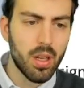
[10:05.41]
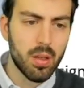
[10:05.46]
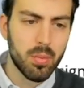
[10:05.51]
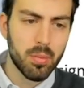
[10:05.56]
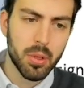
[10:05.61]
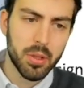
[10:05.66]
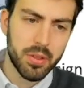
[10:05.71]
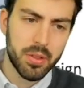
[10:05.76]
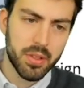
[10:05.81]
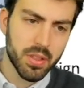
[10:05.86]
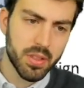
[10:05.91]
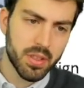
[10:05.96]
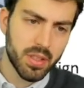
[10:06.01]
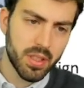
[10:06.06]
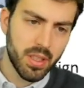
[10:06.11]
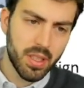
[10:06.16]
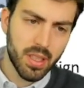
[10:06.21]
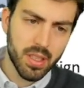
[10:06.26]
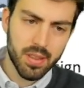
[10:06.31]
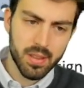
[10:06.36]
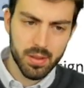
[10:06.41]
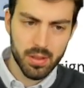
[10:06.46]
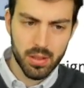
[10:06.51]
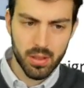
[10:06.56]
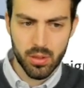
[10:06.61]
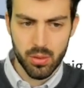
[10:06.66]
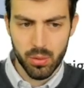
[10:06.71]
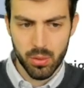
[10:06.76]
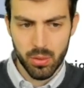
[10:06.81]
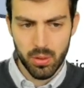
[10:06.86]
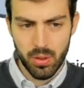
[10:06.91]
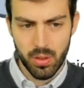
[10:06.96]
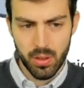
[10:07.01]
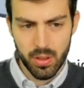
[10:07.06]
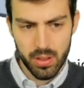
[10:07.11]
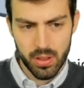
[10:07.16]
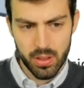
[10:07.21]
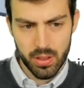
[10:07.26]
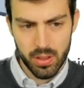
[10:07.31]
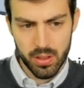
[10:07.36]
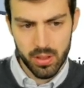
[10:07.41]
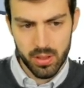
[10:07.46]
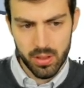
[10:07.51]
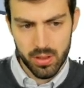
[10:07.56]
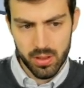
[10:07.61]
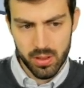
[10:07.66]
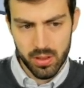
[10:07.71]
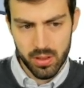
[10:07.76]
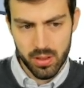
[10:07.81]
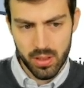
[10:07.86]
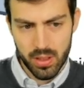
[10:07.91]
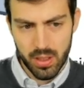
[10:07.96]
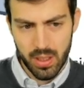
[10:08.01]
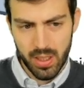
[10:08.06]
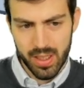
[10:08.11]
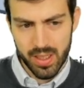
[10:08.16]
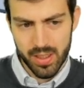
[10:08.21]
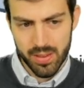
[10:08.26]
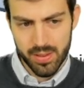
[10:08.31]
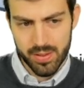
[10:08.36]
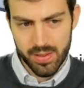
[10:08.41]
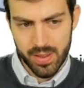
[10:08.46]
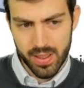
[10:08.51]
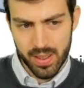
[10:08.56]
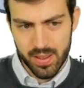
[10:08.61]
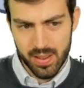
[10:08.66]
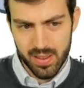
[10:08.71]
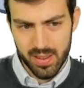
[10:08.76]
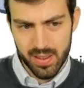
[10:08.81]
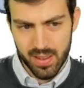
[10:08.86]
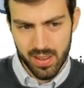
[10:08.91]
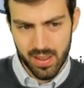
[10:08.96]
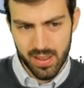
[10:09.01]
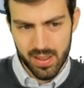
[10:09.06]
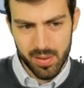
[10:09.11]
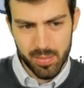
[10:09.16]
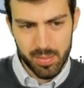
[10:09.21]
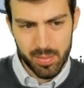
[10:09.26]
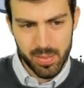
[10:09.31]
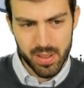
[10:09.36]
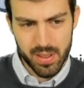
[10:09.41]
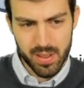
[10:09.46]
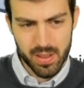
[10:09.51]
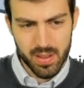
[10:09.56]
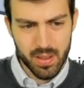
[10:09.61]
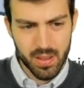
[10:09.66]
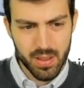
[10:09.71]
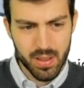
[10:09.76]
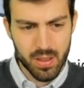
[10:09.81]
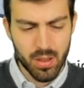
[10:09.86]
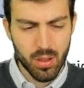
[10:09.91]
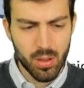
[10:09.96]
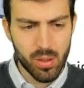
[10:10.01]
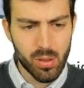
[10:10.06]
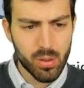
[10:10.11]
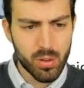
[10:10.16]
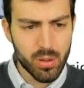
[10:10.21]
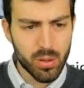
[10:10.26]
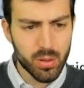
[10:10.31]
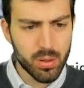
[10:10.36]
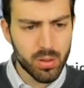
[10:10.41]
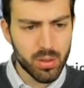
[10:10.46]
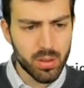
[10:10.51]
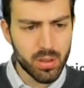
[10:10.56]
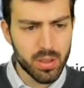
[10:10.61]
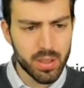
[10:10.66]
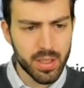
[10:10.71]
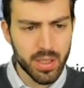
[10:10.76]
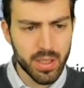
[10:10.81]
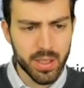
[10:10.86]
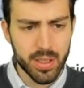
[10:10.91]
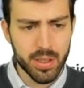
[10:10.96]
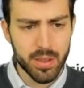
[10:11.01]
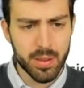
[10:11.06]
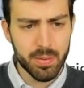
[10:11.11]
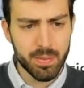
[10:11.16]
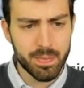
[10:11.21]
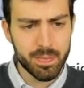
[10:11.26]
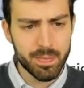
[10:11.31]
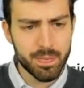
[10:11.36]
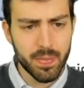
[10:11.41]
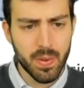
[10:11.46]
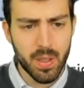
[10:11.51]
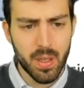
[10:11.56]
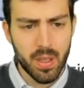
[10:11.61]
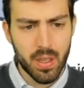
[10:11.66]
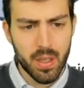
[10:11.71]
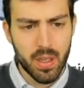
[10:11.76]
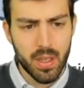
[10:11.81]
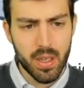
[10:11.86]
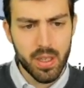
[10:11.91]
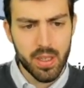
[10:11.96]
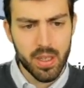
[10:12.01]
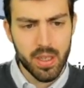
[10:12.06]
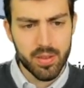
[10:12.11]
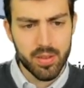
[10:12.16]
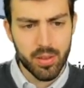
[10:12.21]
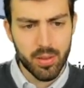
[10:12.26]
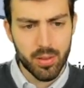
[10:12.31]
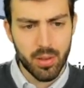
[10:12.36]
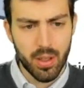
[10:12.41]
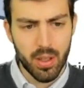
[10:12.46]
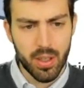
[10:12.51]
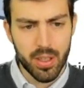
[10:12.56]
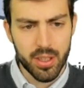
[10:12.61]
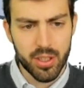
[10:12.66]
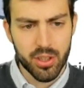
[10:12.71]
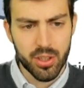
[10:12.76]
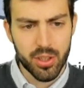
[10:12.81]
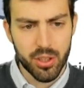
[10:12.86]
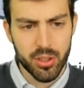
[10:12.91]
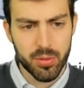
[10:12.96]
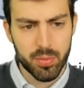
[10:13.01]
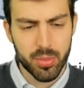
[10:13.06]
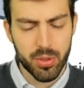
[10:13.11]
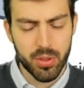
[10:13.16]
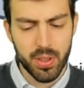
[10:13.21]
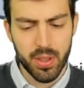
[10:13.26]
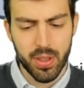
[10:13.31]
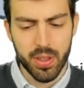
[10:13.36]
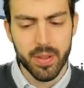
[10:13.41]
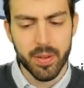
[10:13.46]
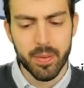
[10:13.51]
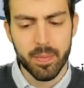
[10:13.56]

but you see that the cooling effect is a little bit local here, and you have a large hotspot here.